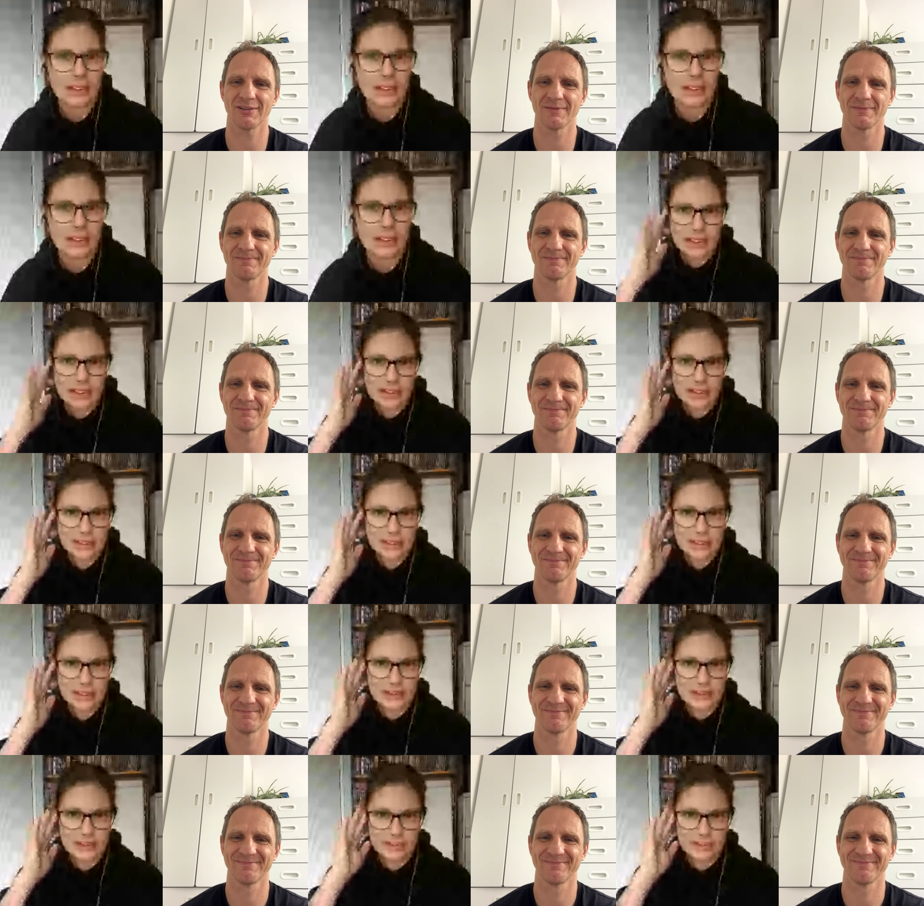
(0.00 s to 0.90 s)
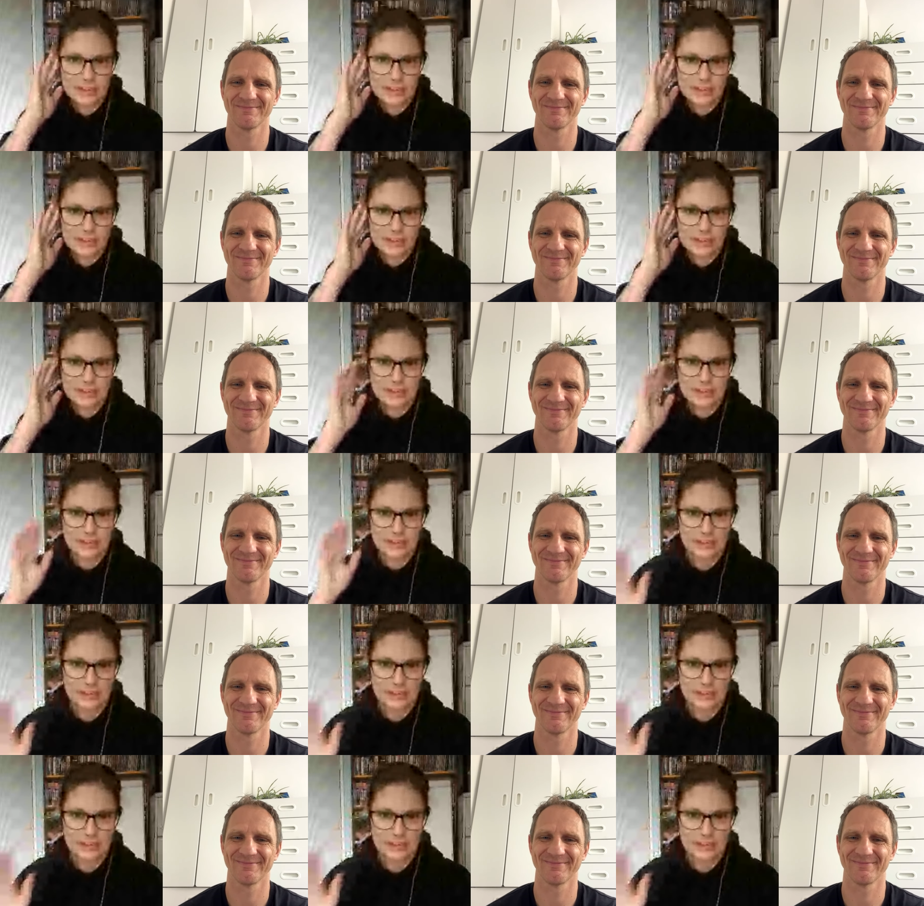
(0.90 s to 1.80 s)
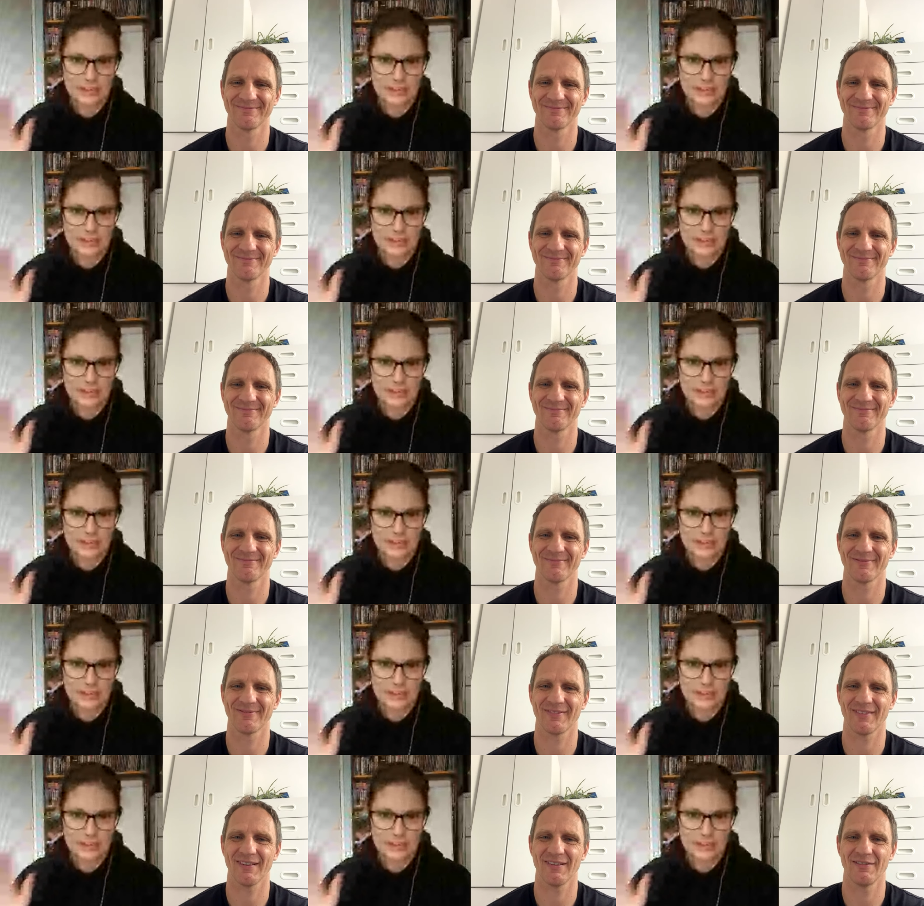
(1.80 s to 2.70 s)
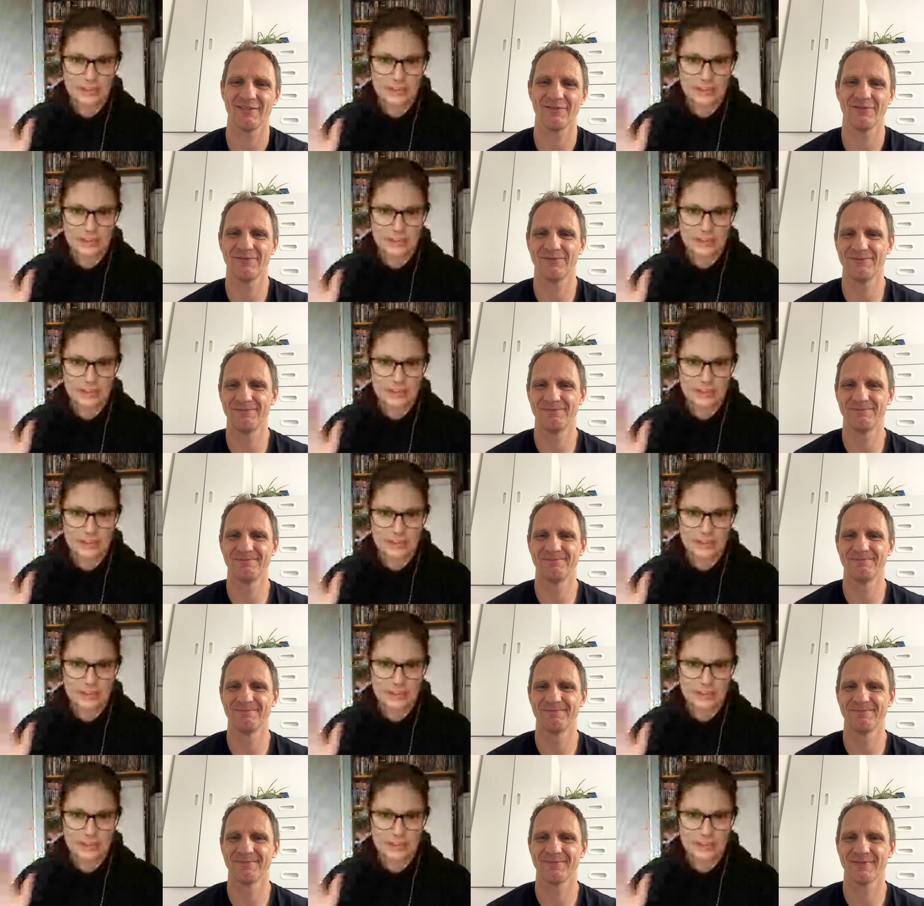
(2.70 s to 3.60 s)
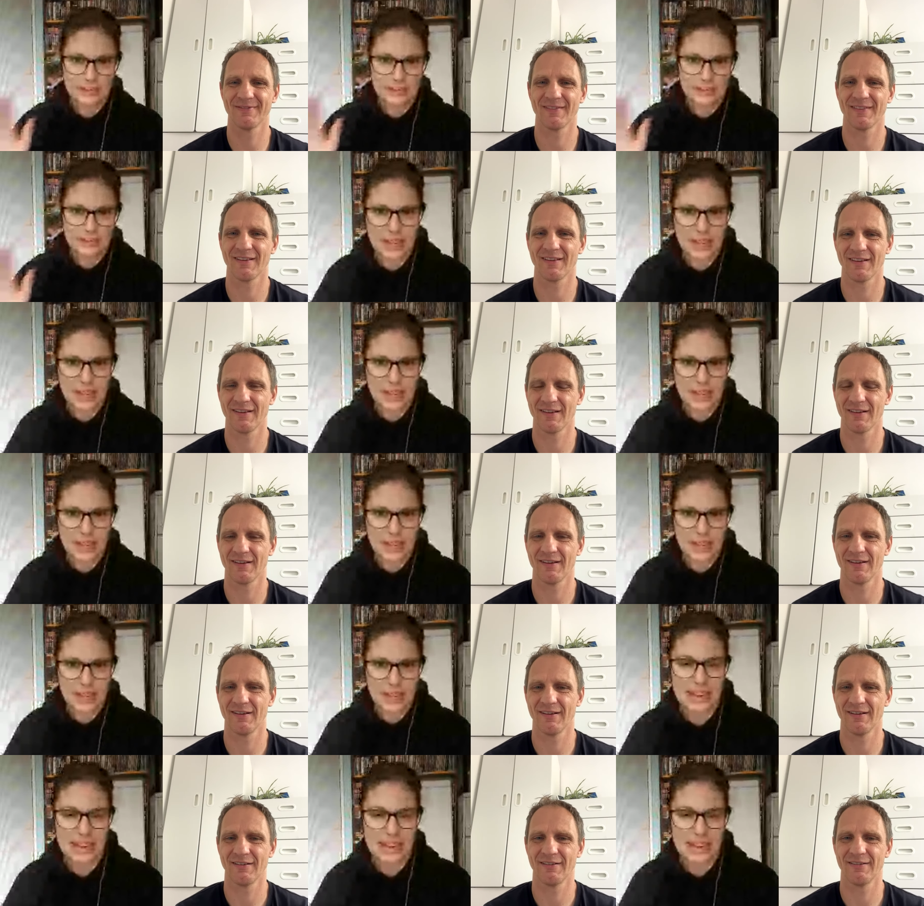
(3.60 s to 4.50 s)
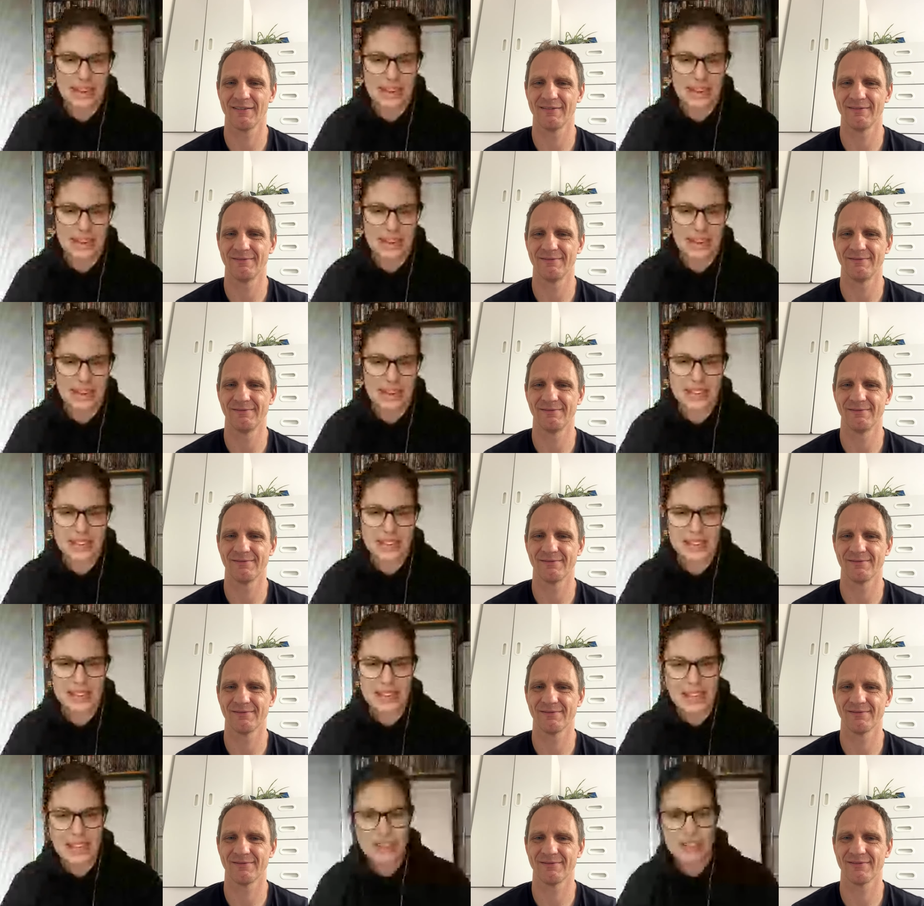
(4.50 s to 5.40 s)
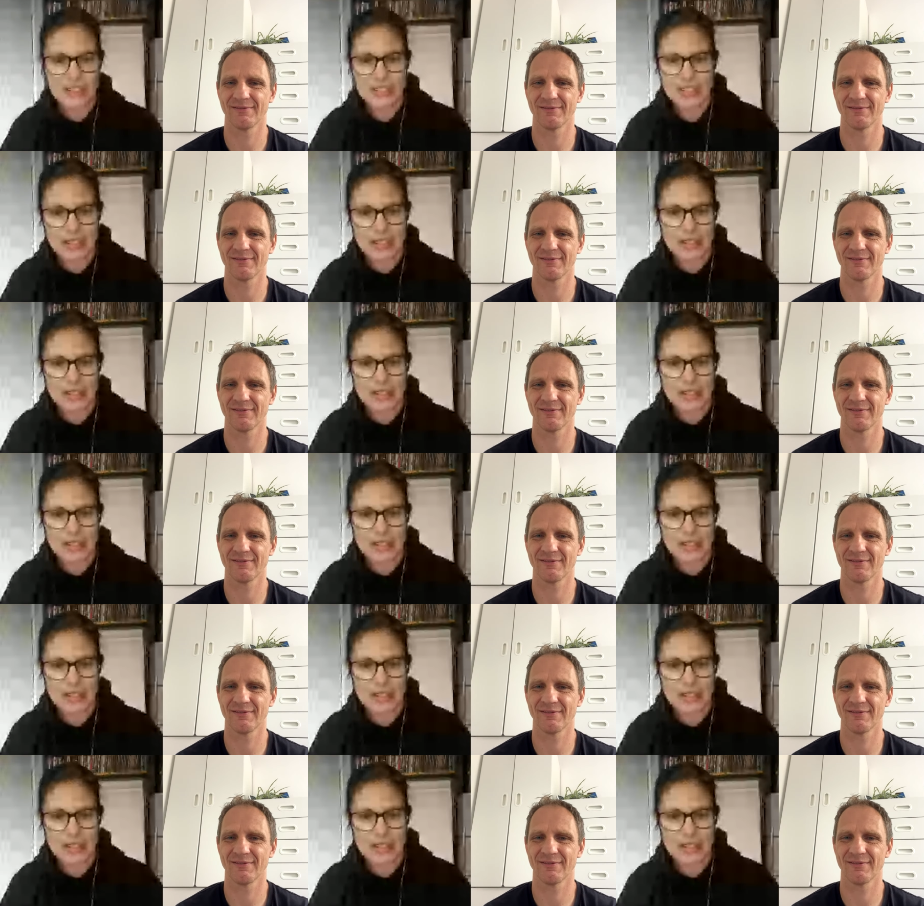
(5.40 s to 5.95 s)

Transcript: Nothing is said.